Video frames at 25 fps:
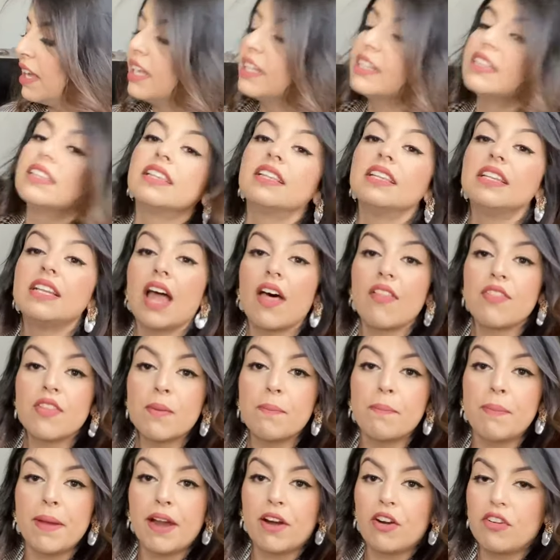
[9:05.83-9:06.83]
another
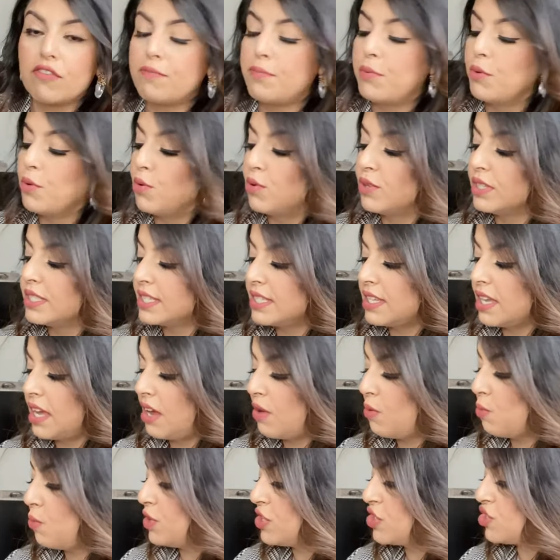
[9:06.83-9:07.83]
pair of boots,
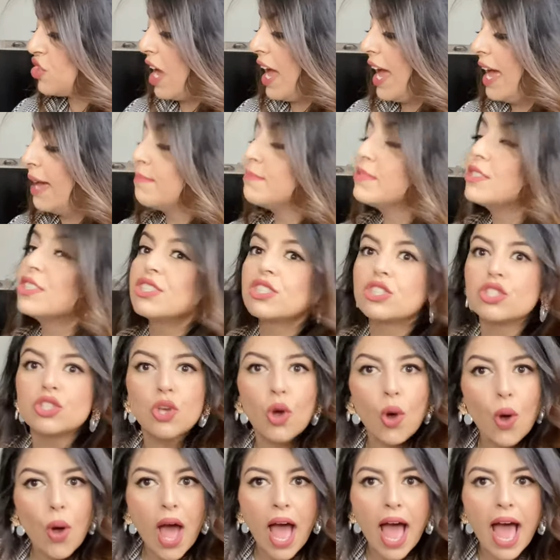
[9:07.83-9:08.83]
which I'm
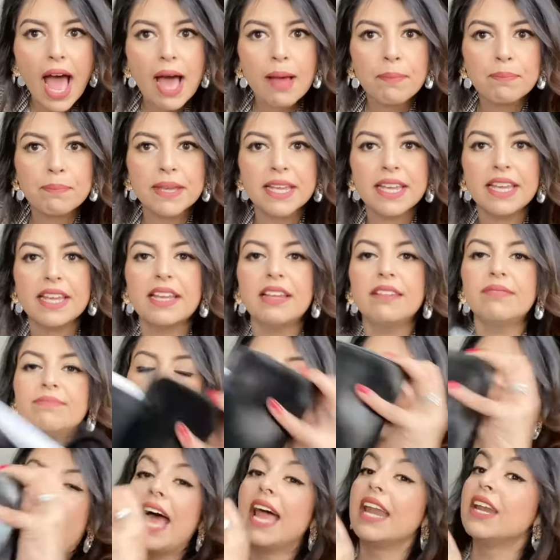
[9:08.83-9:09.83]
so happy
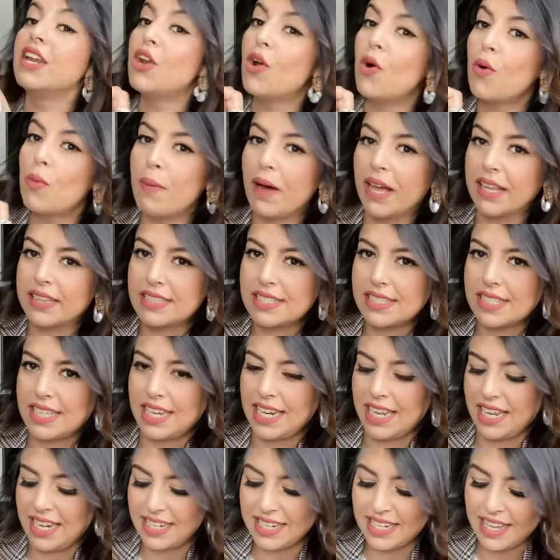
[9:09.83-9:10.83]
and no buts
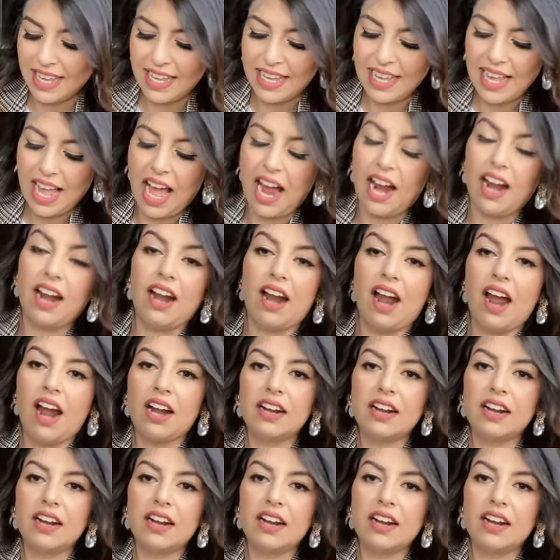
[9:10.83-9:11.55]
in it, are